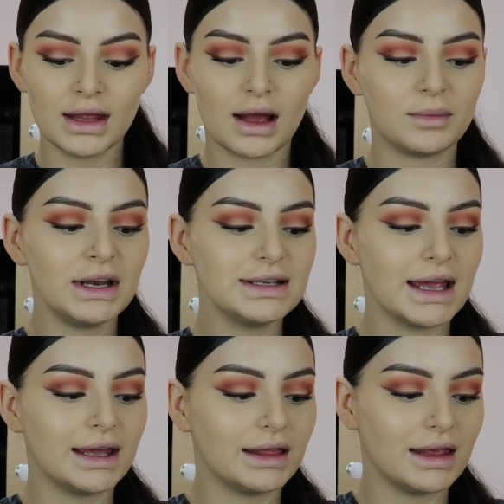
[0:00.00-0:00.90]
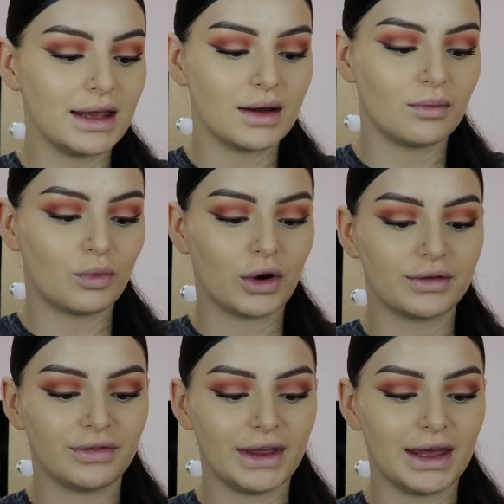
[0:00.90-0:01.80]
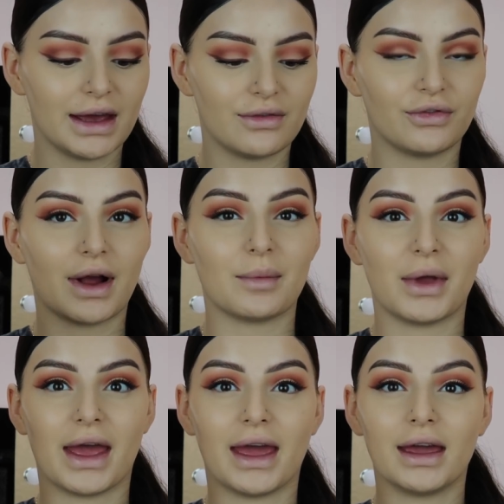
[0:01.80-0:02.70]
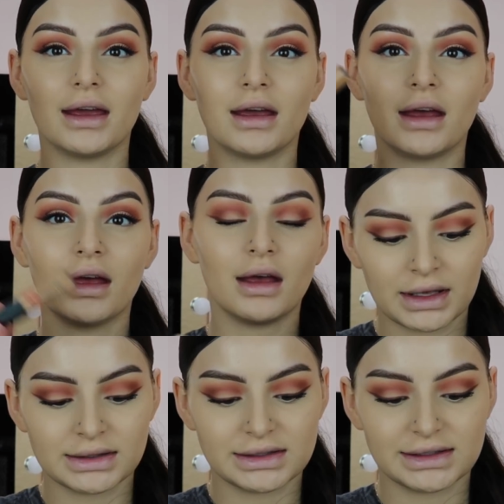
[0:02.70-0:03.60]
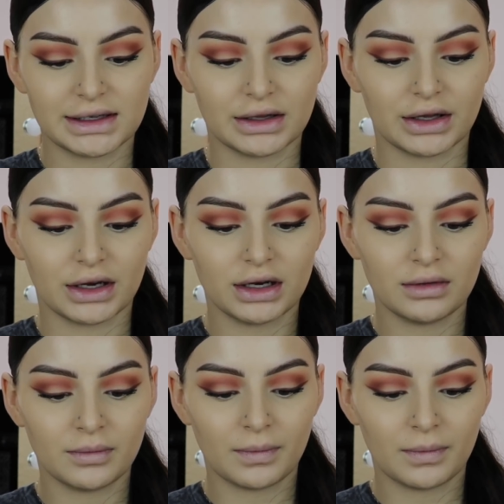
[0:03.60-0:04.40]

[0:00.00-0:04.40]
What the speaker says: I'm gonna take the Morphe Frappe concealer.